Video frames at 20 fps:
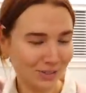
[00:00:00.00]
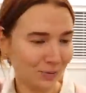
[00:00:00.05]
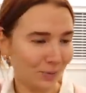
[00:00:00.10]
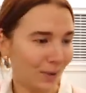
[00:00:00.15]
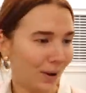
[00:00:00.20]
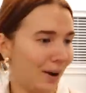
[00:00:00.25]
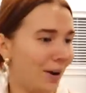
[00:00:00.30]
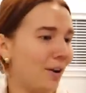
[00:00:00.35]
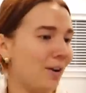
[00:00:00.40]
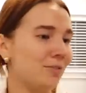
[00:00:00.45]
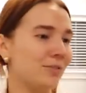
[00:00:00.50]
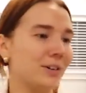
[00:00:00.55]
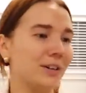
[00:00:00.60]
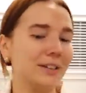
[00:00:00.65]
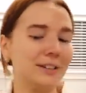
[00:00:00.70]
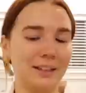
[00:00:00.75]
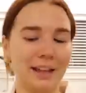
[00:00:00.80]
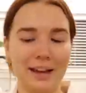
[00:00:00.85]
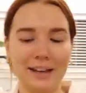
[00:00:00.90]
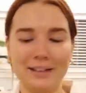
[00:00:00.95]
went over
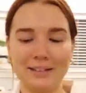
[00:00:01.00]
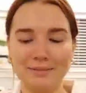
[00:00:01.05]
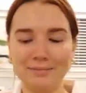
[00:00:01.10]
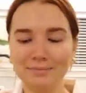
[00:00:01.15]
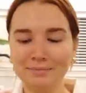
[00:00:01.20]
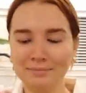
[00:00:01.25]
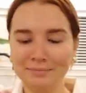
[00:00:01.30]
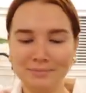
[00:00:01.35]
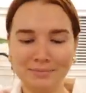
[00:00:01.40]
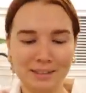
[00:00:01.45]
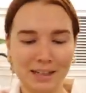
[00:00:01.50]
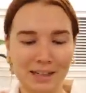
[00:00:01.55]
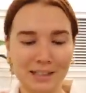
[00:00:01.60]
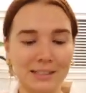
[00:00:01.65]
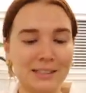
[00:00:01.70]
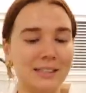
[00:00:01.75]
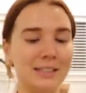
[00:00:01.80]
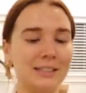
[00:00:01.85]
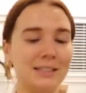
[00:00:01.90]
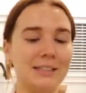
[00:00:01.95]
and like
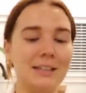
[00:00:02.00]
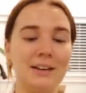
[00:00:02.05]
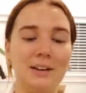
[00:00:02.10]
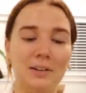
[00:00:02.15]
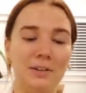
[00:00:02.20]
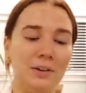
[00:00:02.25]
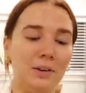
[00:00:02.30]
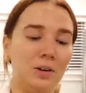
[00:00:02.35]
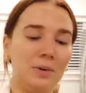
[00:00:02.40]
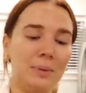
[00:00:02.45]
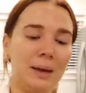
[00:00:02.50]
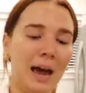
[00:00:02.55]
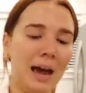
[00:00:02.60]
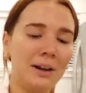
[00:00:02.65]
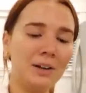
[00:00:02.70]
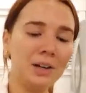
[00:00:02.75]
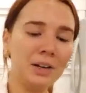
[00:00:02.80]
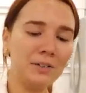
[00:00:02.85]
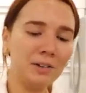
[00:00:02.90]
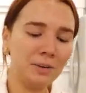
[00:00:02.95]
assisted a little bit. I
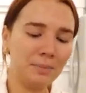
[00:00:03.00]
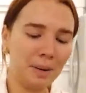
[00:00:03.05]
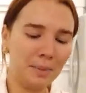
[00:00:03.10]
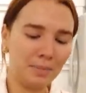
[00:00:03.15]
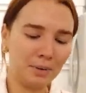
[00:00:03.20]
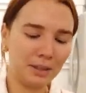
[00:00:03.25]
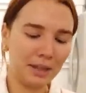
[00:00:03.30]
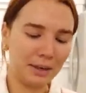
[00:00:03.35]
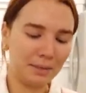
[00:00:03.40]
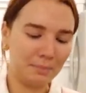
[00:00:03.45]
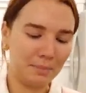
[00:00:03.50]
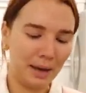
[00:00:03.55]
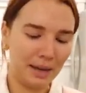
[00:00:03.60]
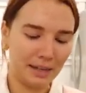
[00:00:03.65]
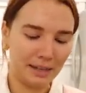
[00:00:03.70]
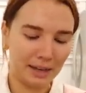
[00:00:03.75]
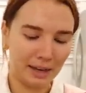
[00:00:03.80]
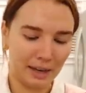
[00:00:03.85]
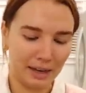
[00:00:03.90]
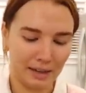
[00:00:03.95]
don't even remember like
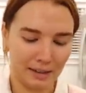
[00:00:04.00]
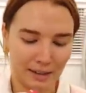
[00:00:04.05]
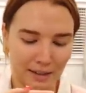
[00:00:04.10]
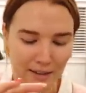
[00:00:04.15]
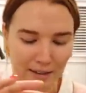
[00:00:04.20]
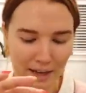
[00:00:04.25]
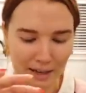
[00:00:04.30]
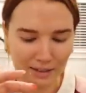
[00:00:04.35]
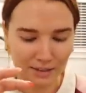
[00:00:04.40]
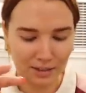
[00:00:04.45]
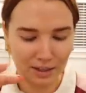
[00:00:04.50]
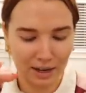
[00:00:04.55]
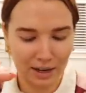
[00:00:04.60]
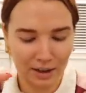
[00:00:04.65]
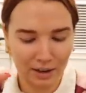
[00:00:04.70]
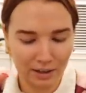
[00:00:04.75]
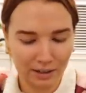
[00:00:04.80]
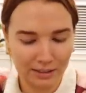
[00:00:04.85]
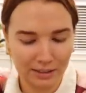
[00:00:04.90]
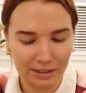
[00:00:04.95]
making anything last year. I
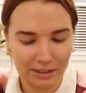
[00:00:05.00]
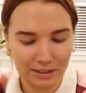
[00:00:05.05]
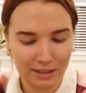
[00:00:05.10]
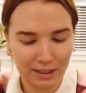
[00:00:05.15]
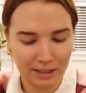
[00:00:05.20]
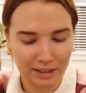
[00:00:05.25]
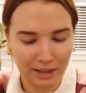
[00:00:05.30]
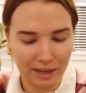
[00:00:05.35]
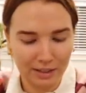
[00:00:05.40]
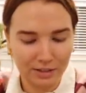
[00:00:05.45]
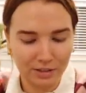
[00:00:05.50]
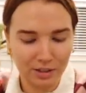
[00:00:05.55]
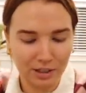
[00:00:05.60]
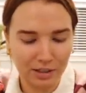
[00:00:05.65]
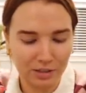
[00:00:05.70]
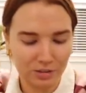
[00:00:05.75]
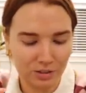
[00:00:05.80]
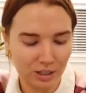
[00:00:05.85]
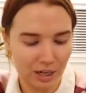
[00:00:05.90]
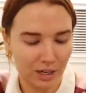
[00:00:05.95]
honestly think last year
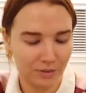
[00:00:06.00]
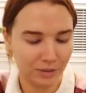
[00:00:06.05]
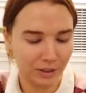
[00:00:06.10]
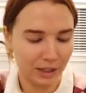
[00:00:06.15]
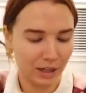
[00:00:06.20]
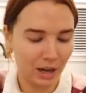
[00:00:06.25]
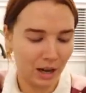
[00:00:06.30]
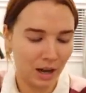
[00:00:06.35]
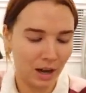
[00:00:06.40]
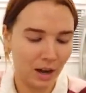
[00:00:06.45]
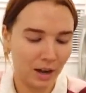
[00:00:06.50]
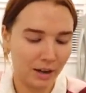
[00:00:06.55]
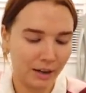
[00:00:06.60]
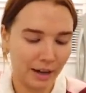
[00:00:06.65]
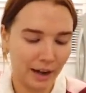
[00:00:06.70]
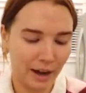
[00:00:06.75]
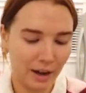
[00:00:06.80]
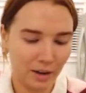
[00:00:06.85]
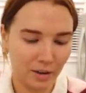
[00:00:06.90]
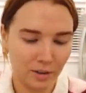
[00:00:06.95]
I just kind of like hung
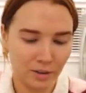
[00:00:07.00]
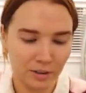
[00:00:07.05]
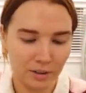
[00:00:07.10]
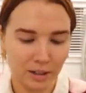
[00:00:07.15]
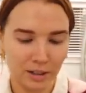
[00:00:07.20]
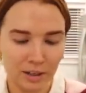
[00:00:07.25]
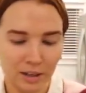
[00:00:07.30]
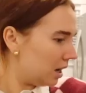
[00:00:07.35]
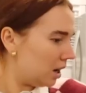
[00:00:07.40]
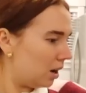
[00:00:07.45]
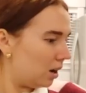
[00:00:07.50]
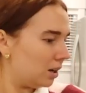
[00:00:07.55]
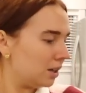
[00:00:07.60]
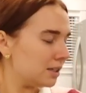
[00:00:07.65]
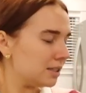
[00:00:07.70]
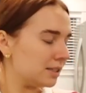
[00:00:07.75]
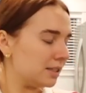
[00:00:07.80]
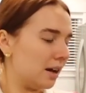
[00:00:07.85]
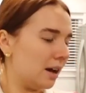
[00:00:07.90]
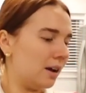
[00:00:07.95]
out.
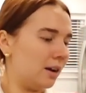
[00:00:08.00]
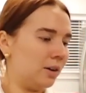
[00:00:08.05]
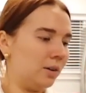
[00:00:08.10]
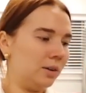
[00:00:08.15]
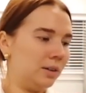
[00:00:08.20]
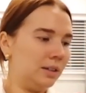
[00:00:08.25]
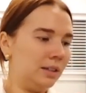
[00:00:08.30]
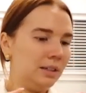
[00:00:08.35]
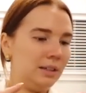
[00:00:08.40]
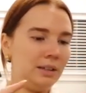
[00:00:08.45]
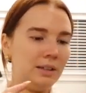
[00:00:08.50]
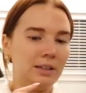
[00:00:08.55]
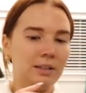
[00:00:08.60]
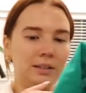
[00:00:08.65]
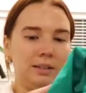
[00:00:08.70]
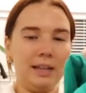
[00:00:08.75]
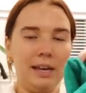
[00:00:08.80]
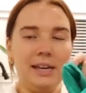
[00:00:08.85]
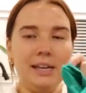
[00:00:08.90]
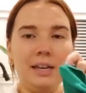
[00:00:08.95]
Also,
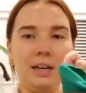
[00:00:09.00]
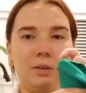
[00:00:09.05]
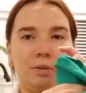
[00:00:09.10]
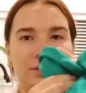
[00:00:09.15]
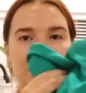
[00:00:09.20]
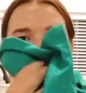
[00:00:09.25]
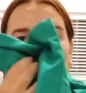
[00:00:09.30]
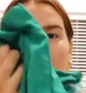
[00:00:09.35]
Lakin was